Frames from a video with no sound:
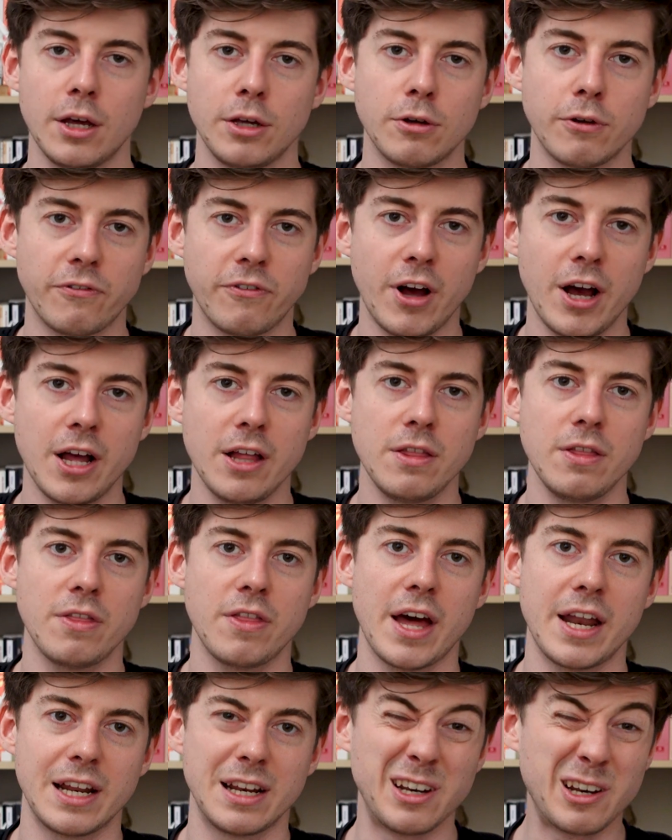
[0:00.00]
you'll find
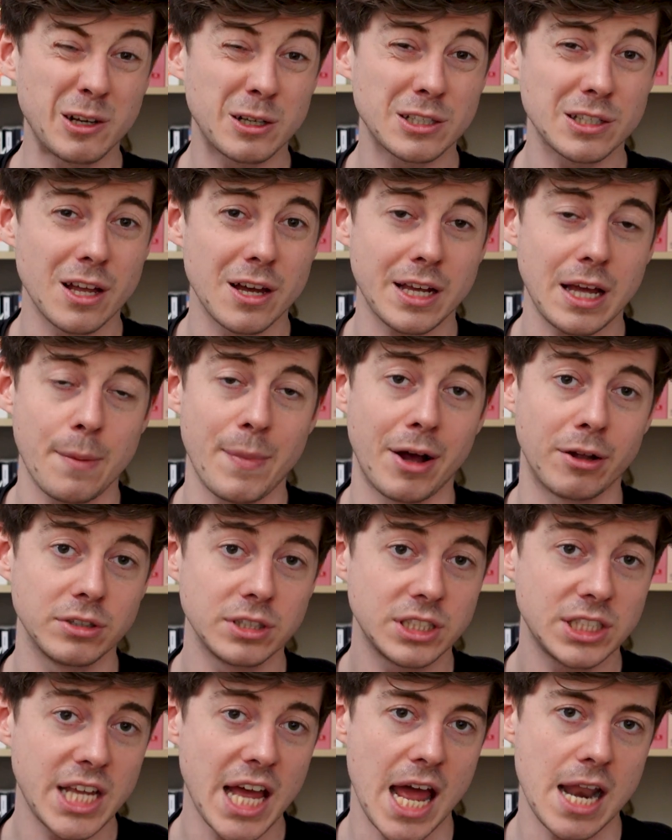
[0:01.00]
that it looks like
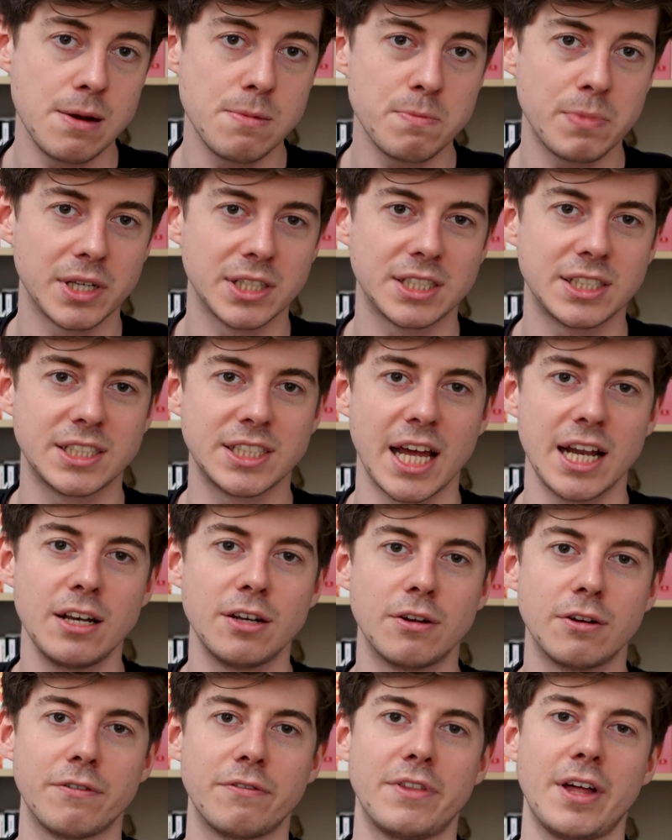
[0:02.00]
about
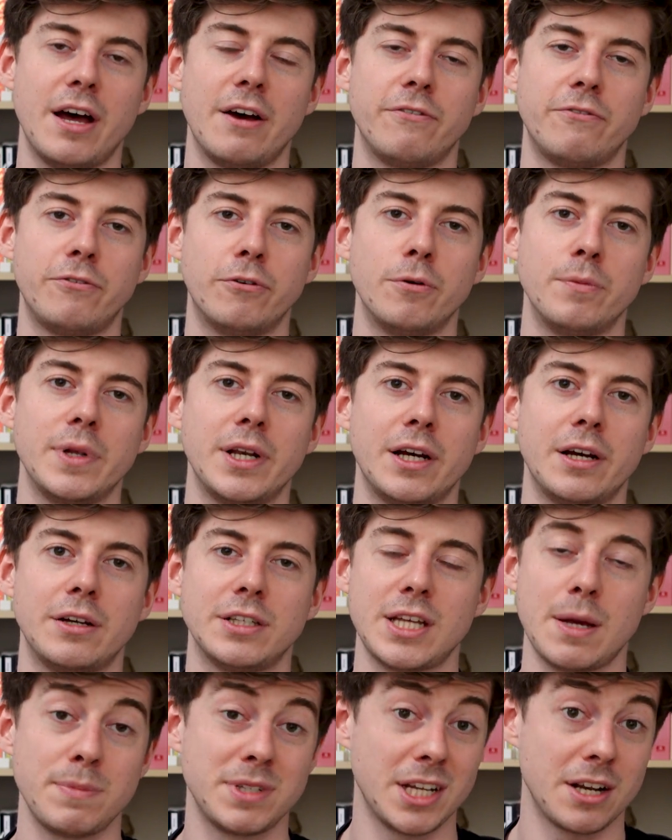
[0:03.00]
10% of that formula,
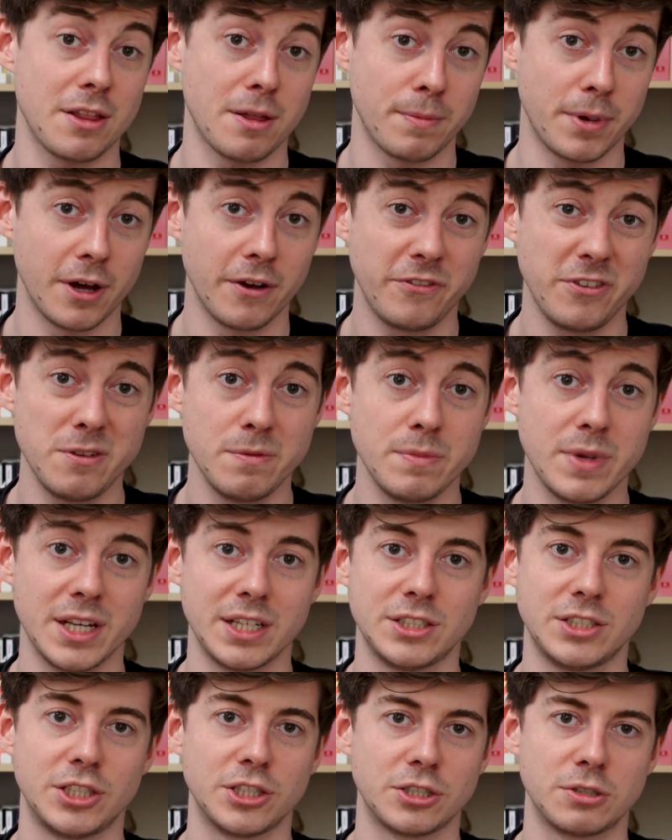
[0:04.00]
10% of the perfume,
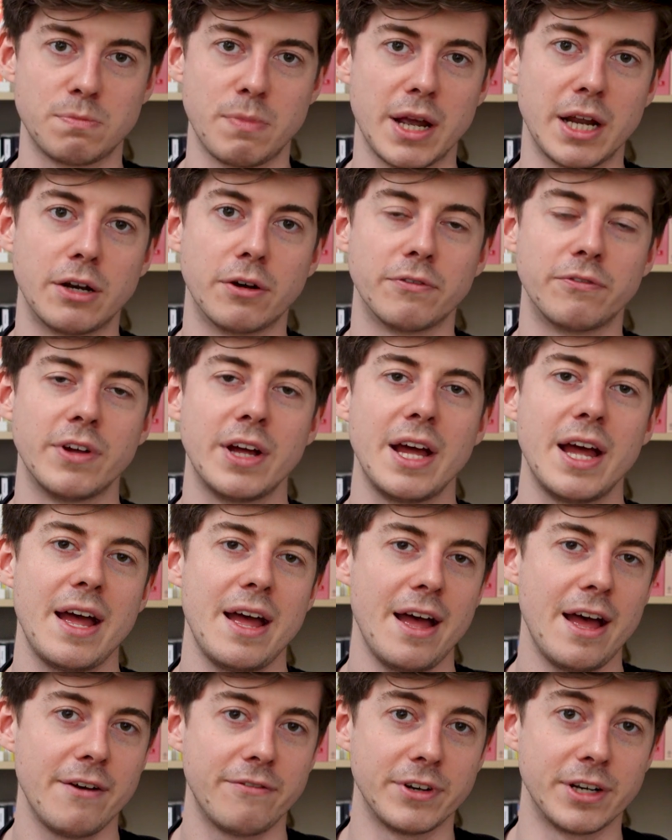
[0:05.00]
is just made of
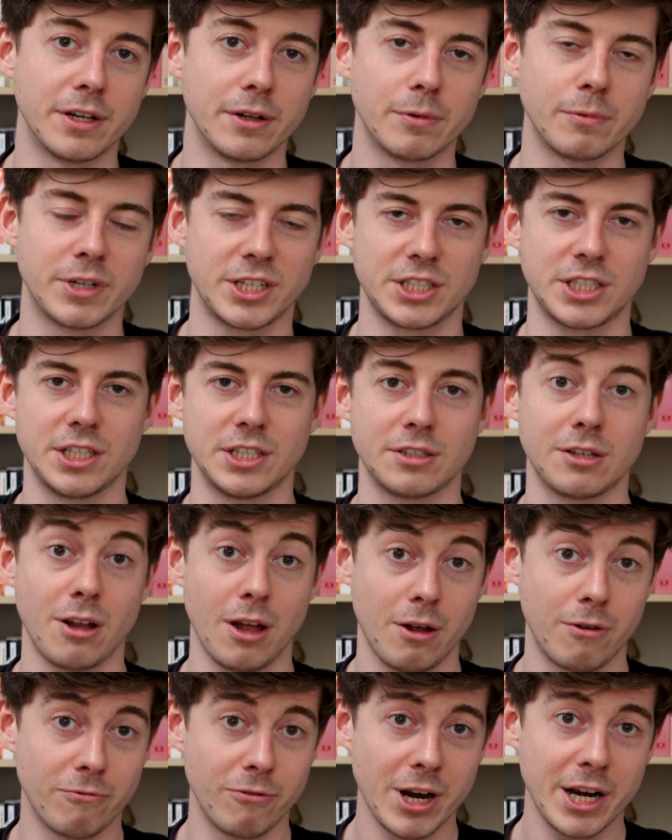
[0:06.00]
Evernyl, which is
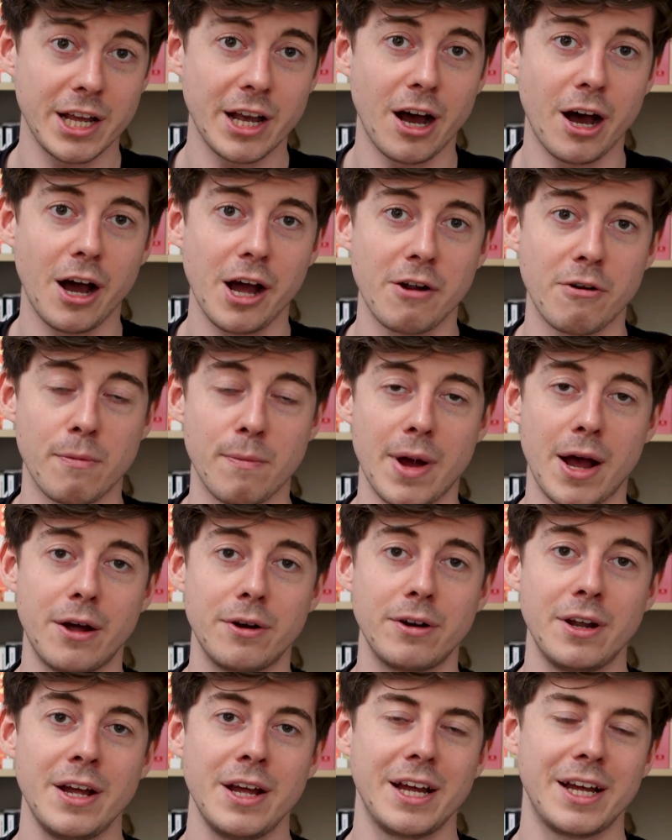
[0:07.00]
really a higher
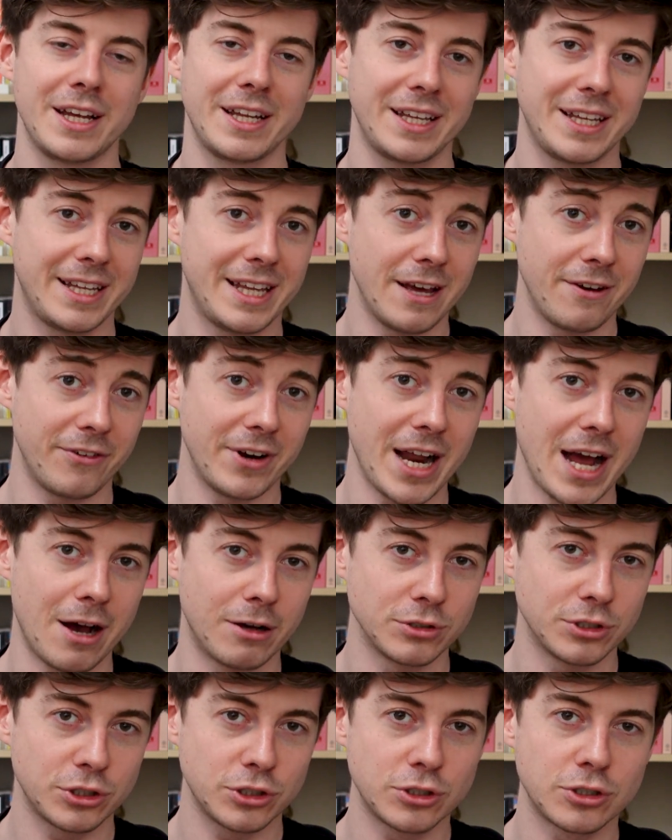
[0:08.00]
amount given
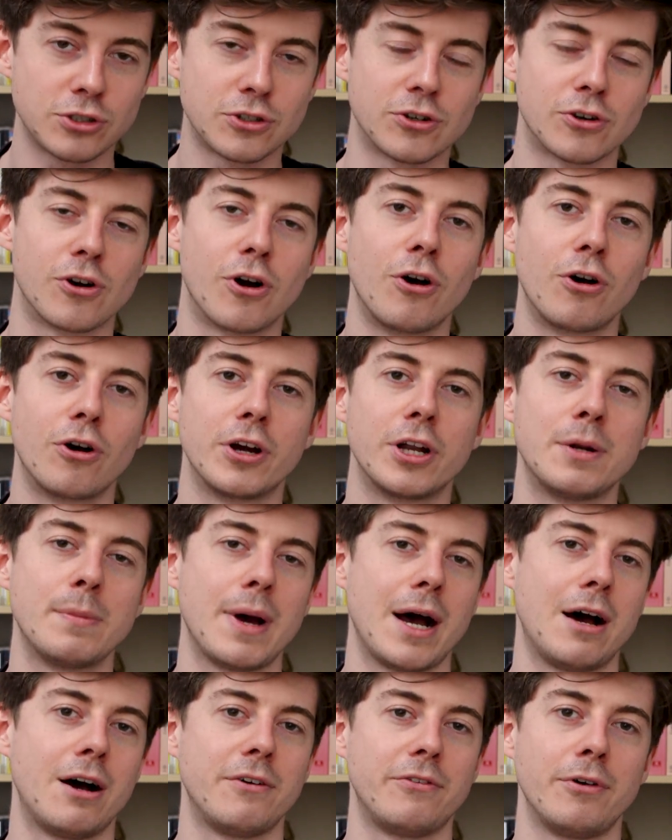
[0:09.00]
how strong and
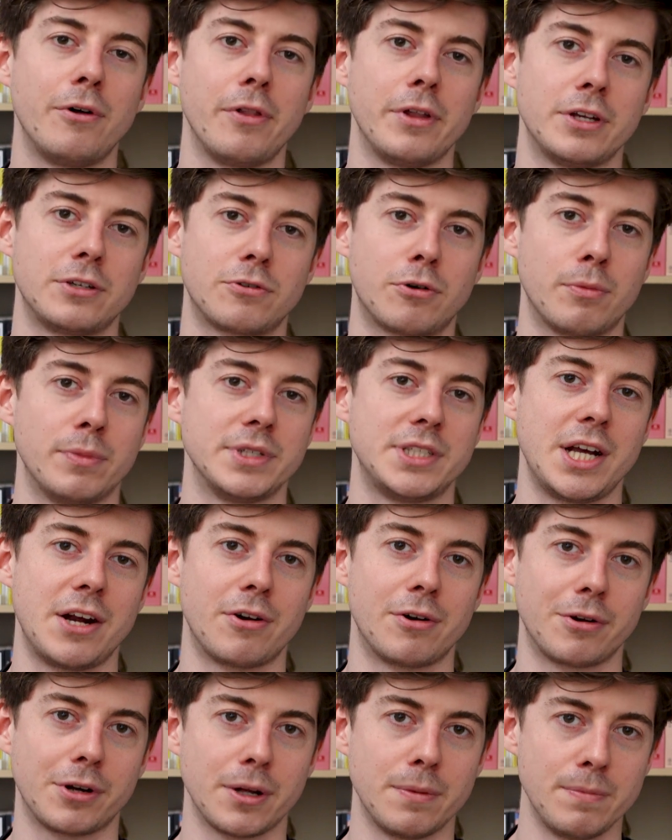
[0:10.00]
powerful this raw
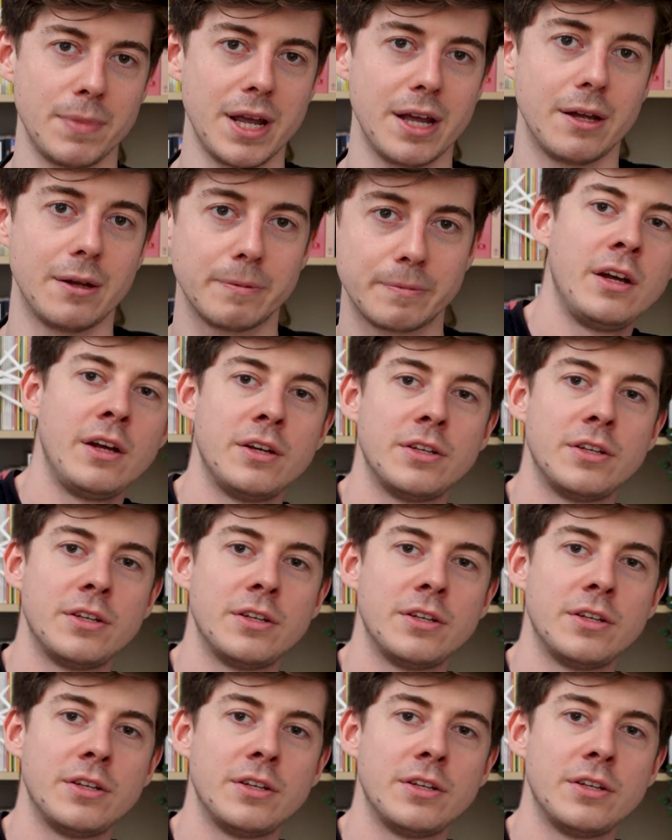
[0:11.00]
material can be.